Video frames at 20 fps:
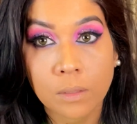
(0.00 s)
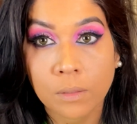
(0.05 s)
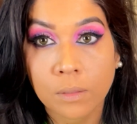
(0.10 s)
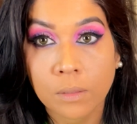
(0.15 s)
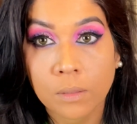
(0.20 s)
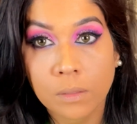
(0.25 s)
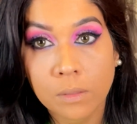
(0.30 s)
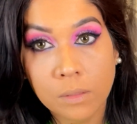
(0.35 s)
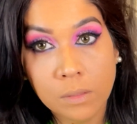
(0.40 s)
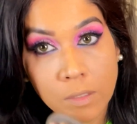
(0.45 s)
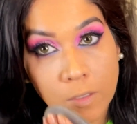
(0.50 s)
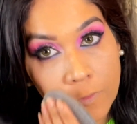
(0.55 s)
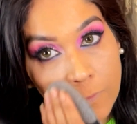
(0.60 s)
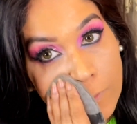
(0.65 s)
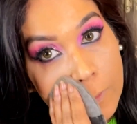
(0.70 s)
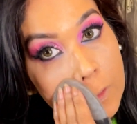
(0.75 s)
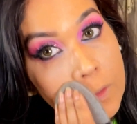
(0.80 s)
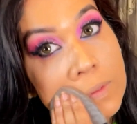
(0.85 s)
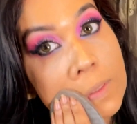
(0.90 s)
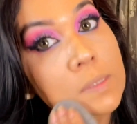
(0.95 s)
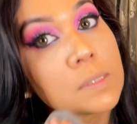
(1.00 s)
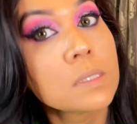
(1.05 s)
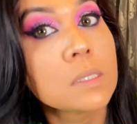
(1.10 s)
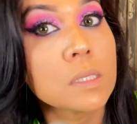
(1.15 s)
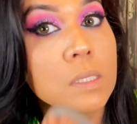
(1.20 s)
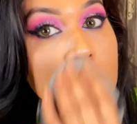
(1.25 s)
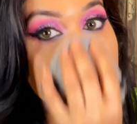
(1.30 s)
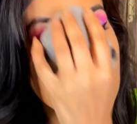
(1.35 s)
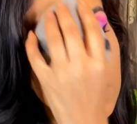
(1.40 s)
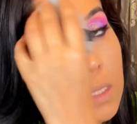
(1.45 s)
So if you
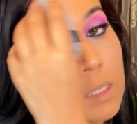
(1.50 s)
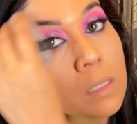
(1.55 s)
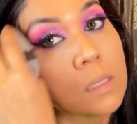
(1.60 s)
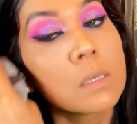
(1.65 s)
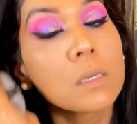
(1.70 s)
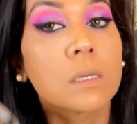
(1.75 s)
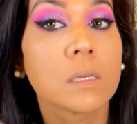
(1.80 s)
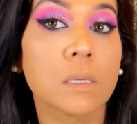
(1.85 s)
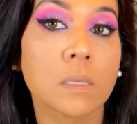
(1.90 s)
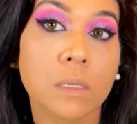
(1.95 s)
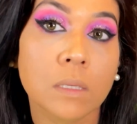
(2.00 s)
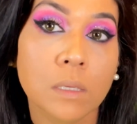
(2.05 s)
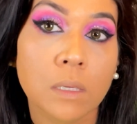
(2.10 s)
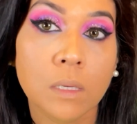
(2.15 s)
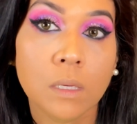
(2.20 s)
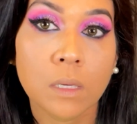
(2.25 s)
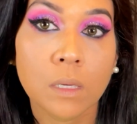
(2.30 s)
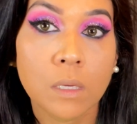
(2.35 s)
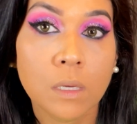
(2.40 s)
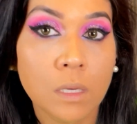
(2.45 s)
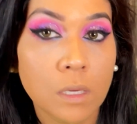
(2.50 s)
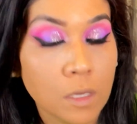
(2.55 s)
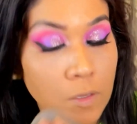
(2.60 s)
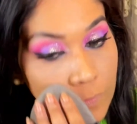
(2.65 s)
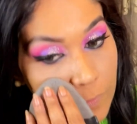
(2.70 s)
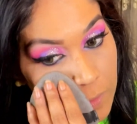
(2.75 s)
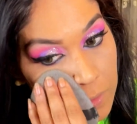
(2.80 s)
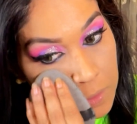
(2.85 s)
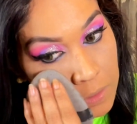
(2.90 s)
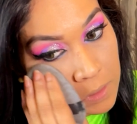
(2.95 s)
see
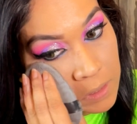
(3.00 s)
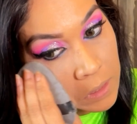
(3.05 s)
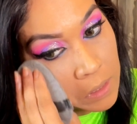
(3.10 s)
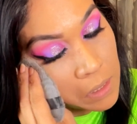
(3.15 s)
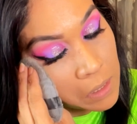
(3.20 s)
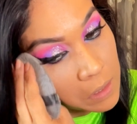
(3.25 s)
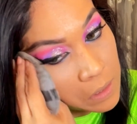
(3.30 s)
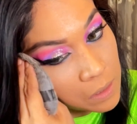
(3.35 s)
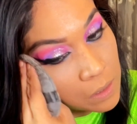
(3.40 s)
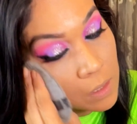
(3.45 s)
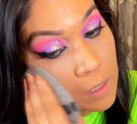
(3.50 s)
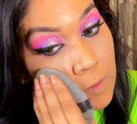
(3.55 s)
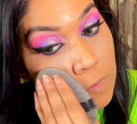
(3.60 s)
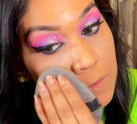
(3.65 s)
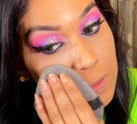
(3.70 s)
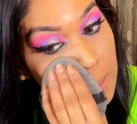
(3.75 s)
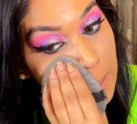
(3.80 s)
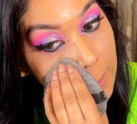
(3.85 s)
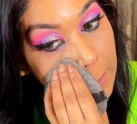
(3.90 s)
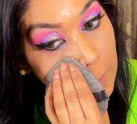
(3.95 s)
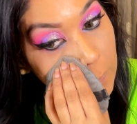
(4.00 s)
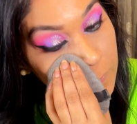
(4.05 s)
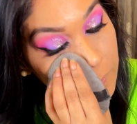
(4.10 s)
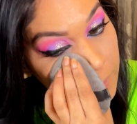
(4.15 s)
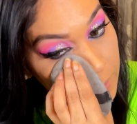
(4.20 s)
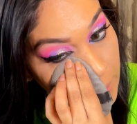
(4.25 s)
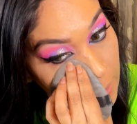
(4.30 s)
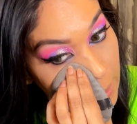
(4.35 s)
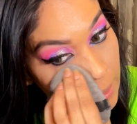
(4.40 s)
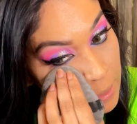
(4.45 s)
it gives kind
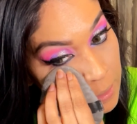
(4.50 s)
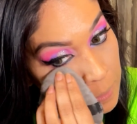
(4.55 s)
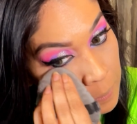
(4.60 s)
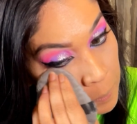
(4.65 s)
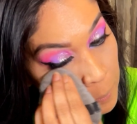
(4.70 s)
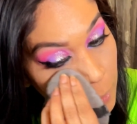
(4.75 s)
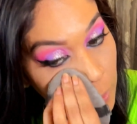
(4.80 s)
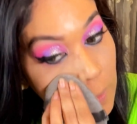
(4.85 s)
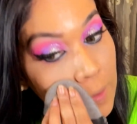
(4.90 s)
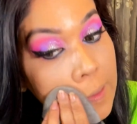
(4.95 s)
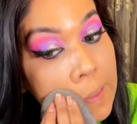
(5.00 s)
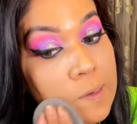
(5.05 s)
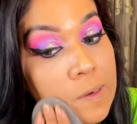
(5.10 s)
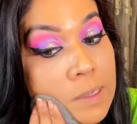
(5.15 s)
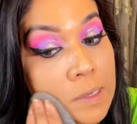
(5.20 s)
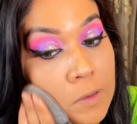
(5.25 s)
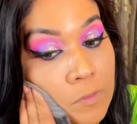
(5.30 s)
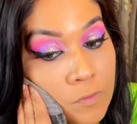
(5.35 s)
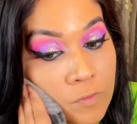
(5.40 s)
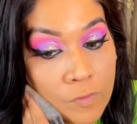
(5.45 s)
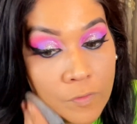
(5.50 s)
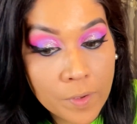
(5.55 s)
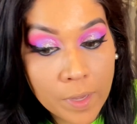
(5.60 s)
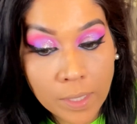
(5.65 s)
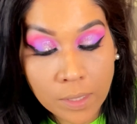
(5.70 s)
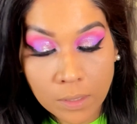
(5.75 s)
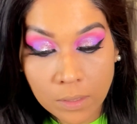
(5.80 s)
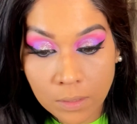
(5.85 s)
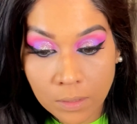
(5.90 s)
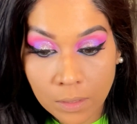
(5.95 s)
of that brightening
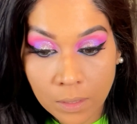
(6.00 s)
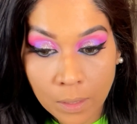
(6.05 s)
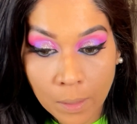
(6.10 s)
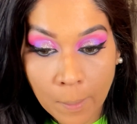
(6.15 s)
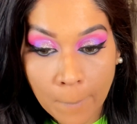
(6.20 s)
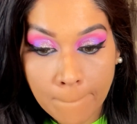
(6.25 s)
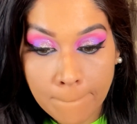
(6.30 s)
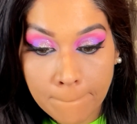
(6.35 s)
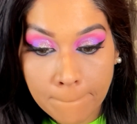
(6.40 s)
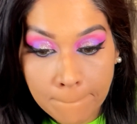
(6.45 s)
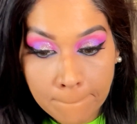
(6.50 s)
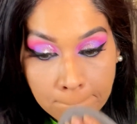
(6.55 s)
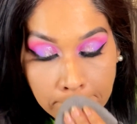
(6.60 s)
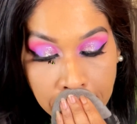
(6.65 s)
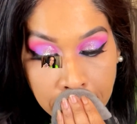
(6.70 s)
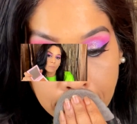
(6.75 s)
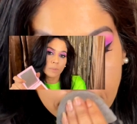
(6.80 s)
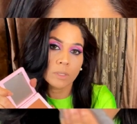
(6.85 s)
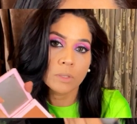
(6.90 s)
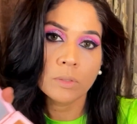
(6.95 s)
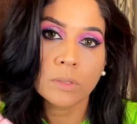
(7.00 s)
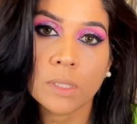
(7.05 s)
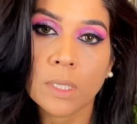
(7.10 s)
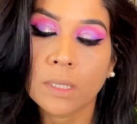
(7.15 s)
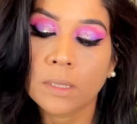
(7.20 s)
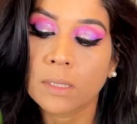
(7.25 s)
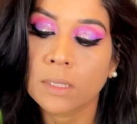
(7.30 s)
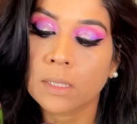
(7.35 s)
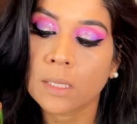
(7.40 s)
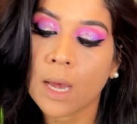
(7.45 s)
effect. I'll be
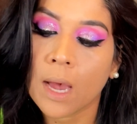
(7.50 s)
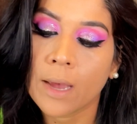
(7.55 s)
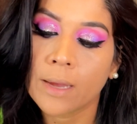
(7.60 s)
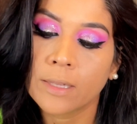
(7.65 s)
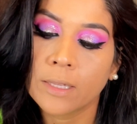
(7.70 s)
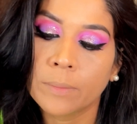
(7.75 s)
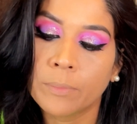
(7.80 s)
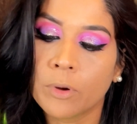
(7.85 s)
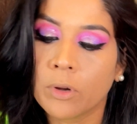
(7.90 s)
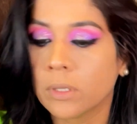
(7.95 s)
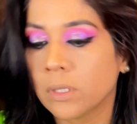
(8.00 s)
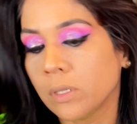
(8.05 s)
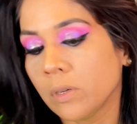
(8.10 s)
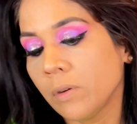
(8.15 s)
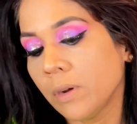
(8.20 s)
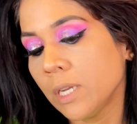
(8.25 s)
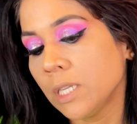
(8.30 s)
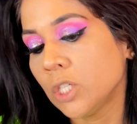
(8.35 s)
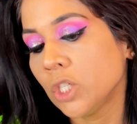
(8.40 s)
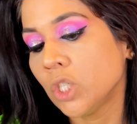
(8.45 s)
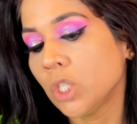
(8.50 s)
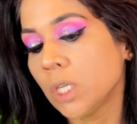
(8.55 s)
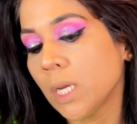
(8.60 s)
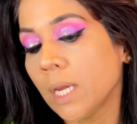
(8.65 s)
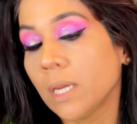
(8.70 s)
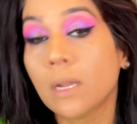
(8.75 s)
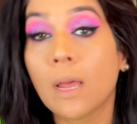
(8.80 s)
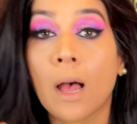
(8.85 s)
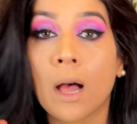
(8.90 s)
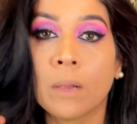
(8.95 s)
using this Kylie bronzer in
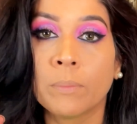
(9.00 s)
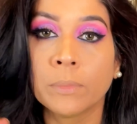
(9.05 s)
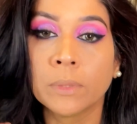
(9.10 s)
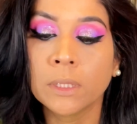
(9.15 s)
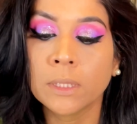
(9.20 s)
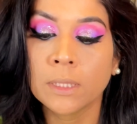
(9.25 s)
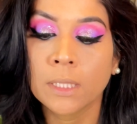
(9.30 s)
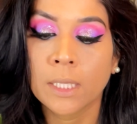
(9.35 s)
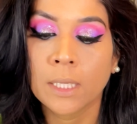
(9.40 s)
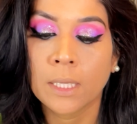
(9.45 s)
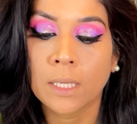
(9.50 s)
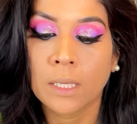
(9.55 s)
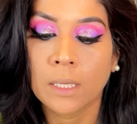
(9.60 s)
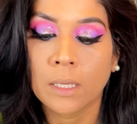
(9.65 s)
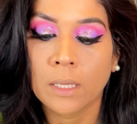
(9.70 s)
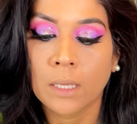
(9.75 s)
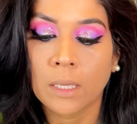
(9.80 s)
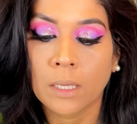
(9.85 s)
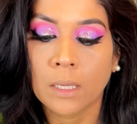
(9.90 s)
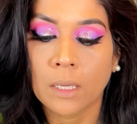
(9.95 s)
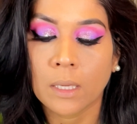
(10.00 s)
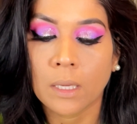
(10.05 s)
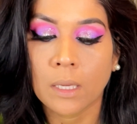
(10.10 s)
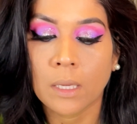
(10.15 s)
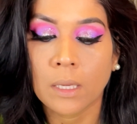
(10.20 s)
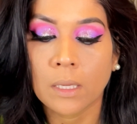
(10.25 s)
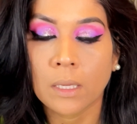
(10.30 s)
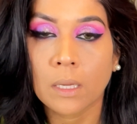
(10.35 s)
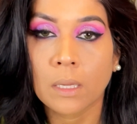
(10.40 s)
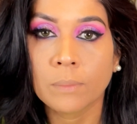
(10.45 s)
shade Almond,
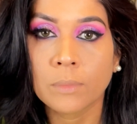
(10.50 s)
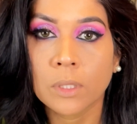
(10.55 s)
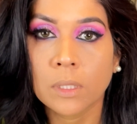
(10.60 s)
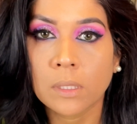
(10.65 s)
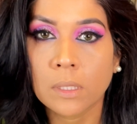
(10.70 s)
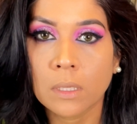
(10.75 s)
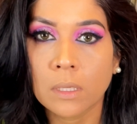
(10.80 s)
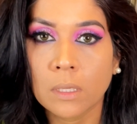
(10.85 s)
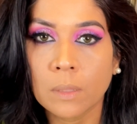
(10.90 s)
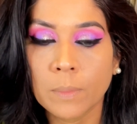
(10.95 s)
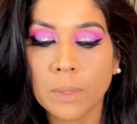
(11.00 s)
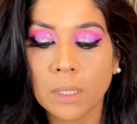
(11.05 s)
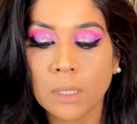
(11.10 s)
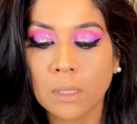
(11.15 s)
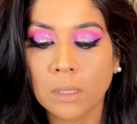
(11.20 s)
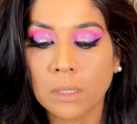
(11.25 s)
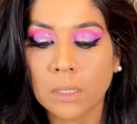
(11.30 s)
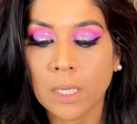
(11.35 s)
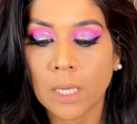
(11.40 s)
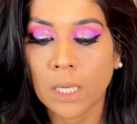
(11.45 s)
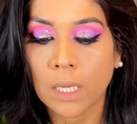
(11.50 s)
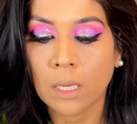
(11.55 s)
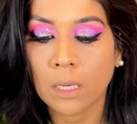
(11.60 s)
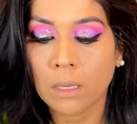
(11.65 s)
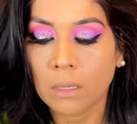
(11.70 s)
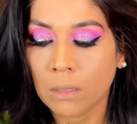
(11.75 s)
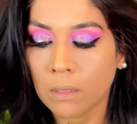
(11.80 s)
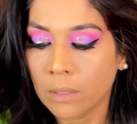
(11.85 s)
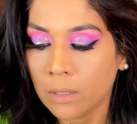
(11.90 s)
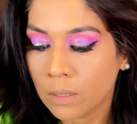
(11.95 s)
and I'm just gonna be taking
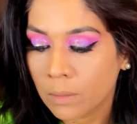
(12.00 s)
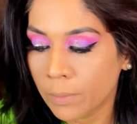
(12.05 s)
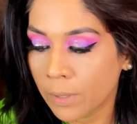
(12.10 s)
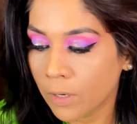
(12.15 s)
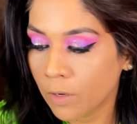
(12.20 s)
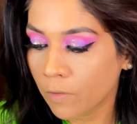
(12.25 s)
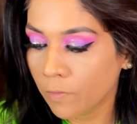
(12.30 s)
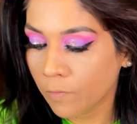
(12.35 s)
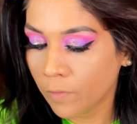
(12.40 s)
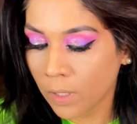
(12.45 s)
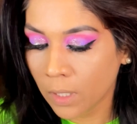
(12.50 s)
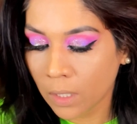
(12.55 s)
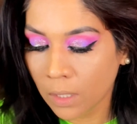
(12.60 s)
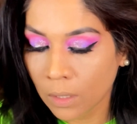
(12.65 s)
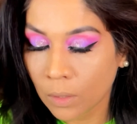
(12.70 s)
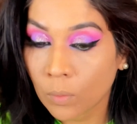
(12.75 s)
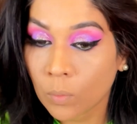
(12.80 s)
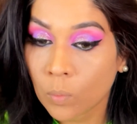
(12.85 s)
a little bit of it.